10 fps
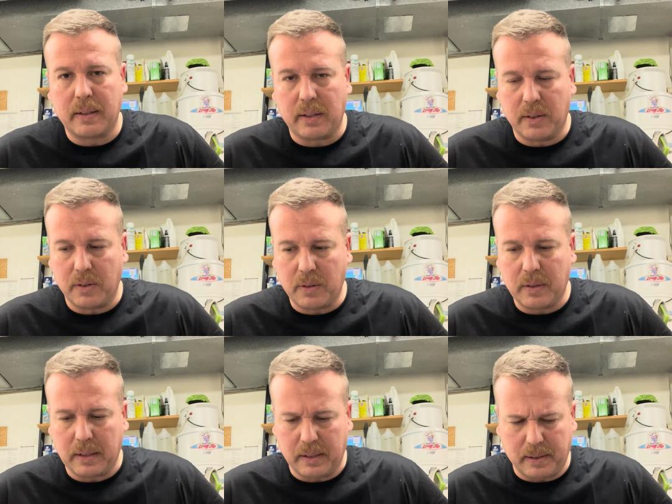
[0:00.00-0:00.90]
You
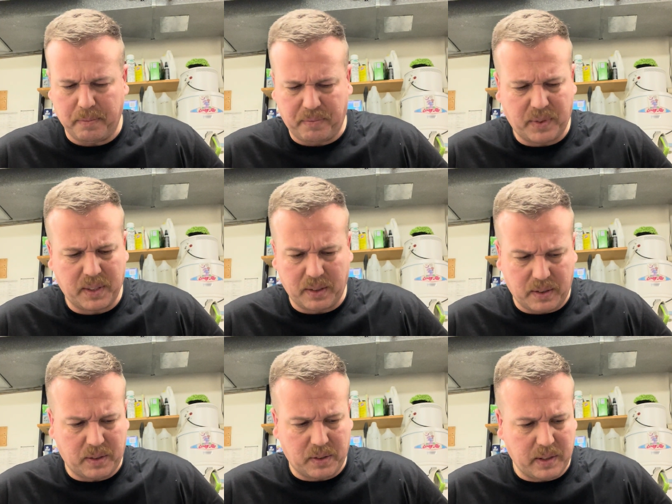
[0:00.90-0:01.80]
know,
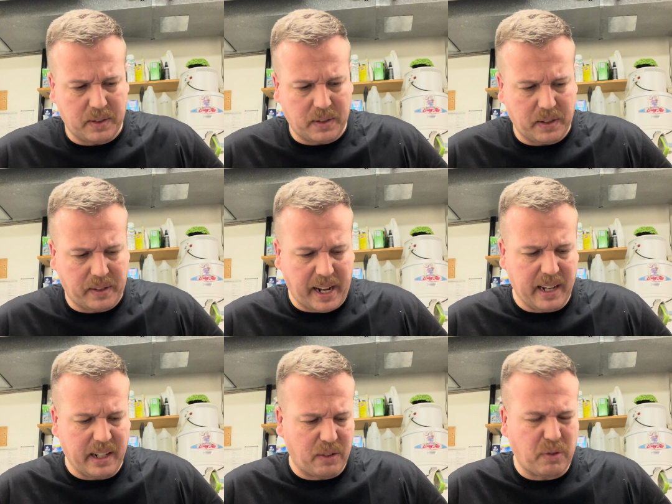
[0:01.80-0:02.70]
it's
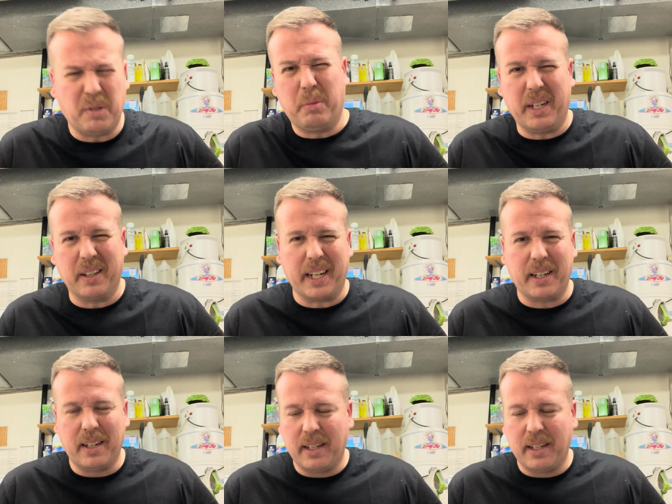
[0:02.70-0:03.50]
handy. It's fun being like